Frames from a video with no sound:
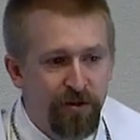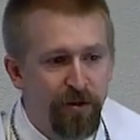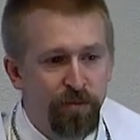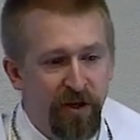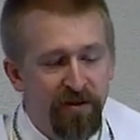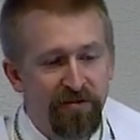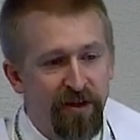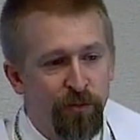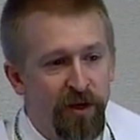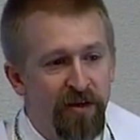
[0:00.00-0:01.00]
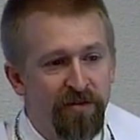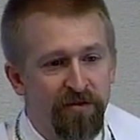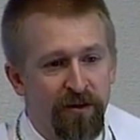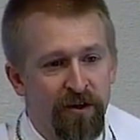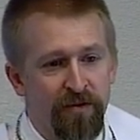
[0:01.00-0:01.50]
the place that we
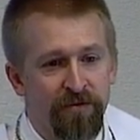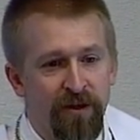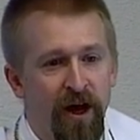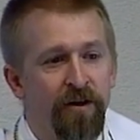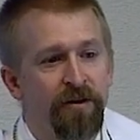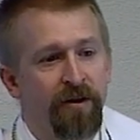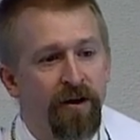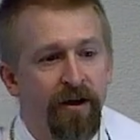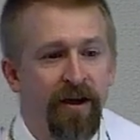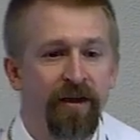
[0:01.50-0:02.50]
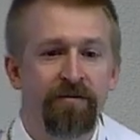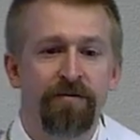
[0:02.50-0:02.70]
deserved under his